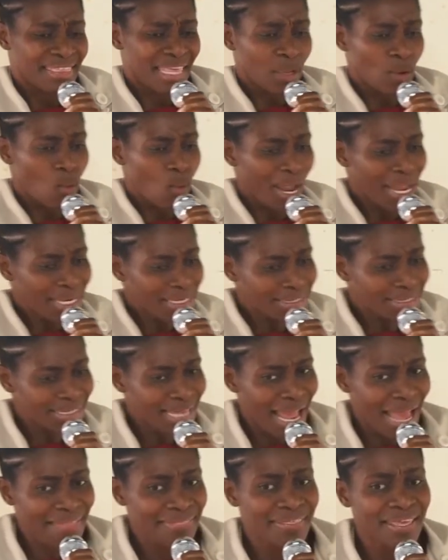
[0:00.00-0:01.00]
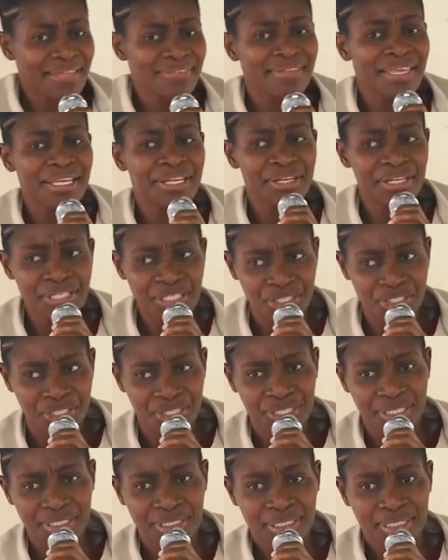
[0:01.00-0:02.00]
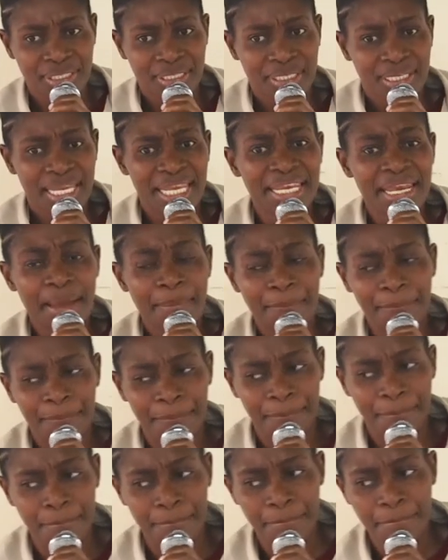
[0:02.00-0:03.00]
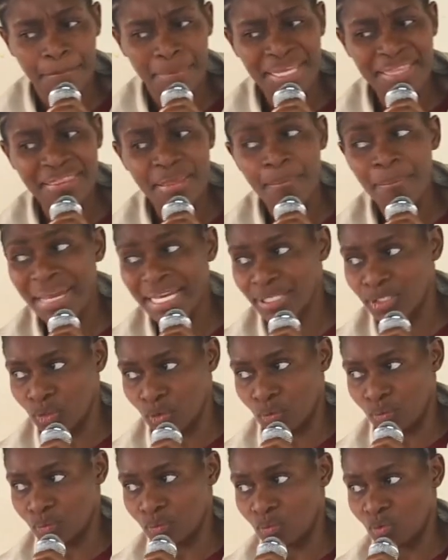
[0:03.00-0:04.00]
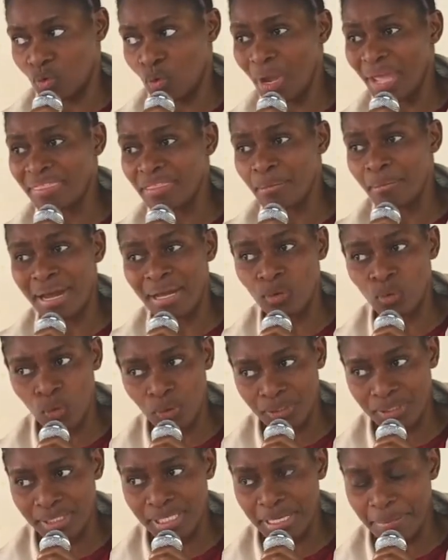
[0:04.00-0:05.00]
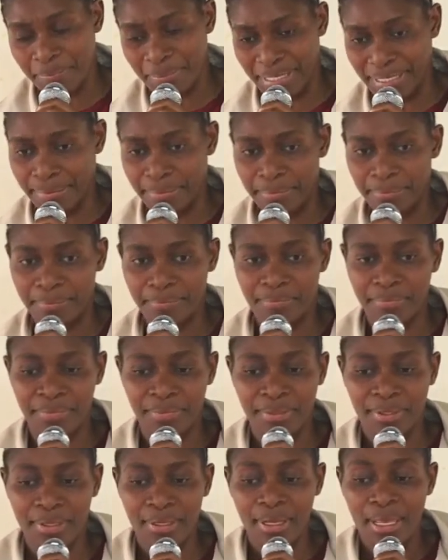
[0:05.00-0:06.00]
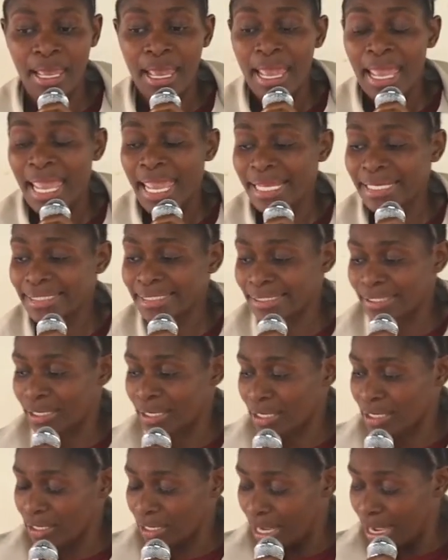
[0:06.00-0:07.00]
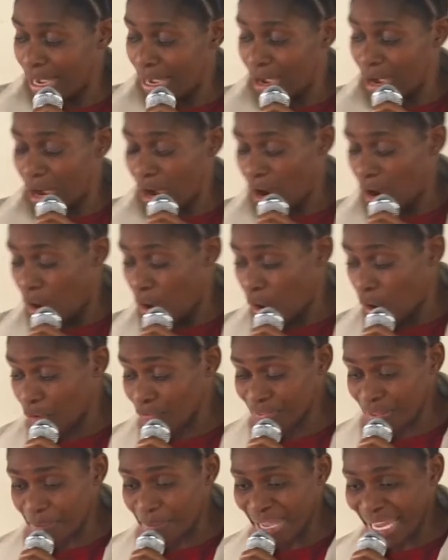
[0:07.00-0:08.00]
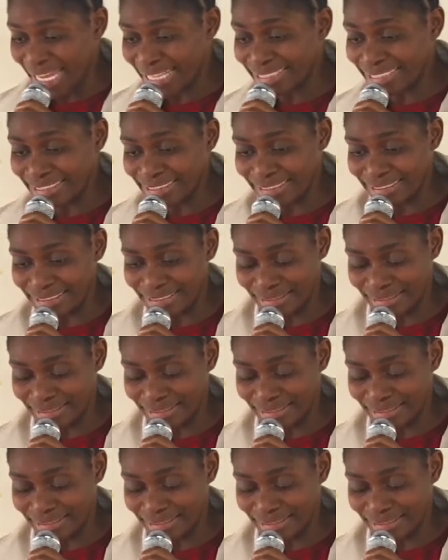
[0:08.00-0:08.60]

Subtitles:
they went and then they reached in the bedroom where the man was sleeping. And on the bed,